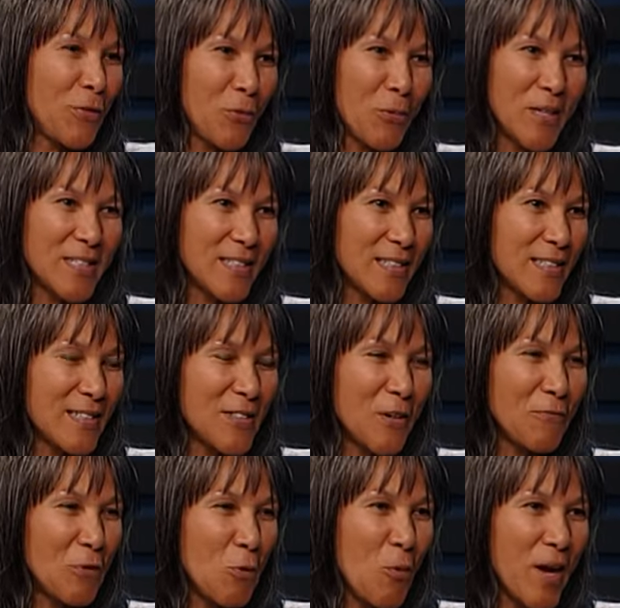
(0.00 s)
the rest of the
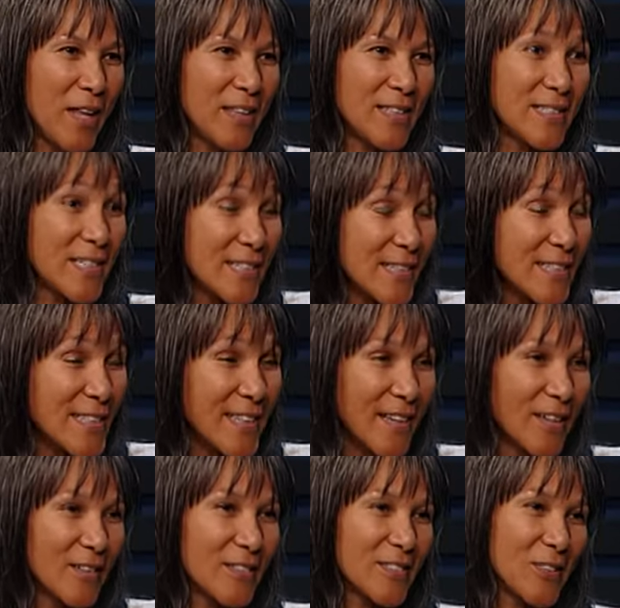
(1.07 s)
stuff away that didn't
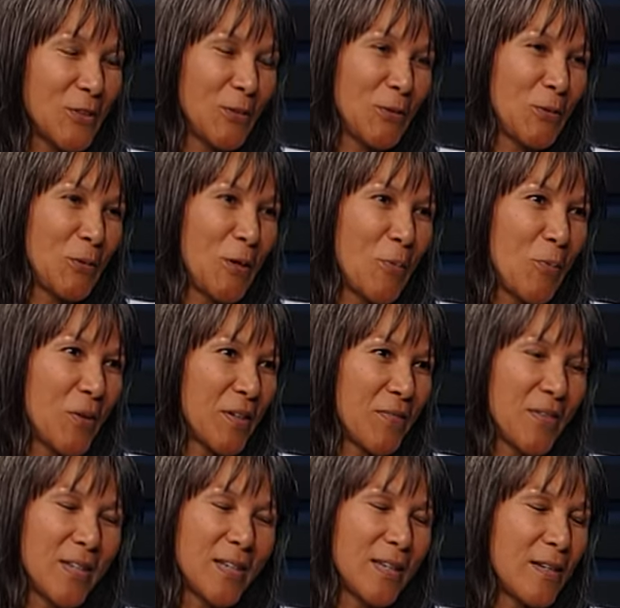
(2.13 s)
sell mm -hmm. to um, one
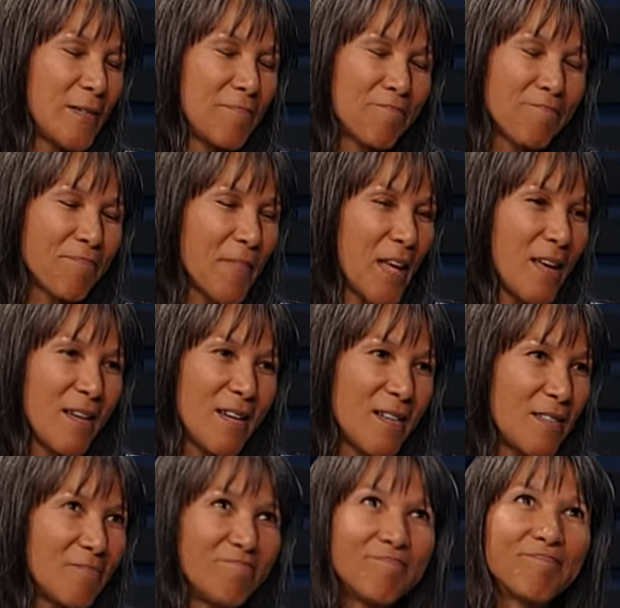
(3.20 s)
of mm-hmm. the um,
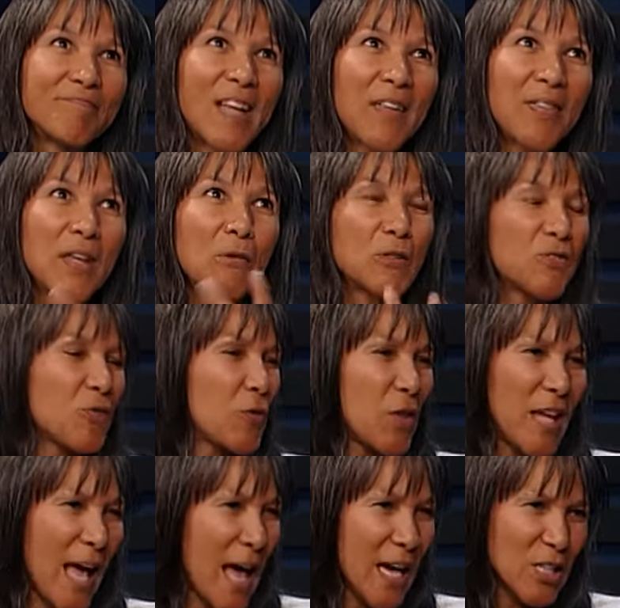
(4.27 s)
uh, I think it was
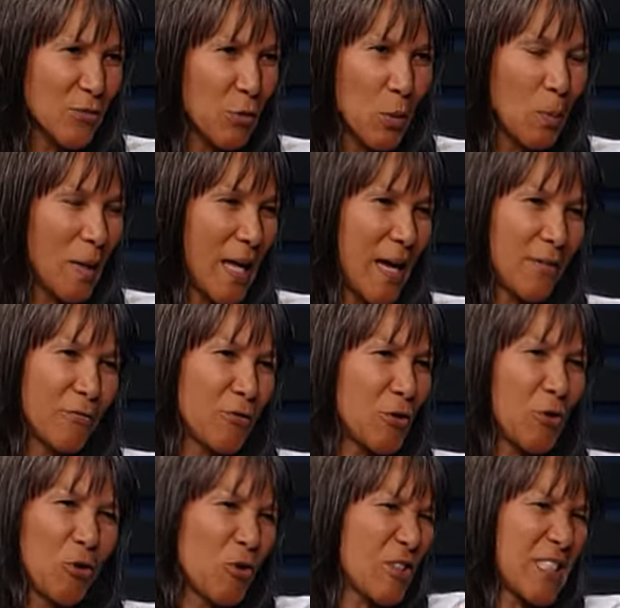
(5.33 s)
The Eyes for the Blind for
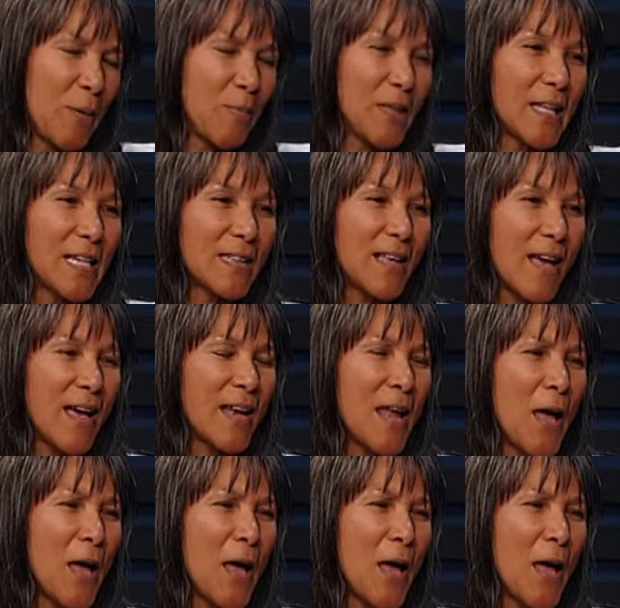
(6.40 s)
New York, something like that.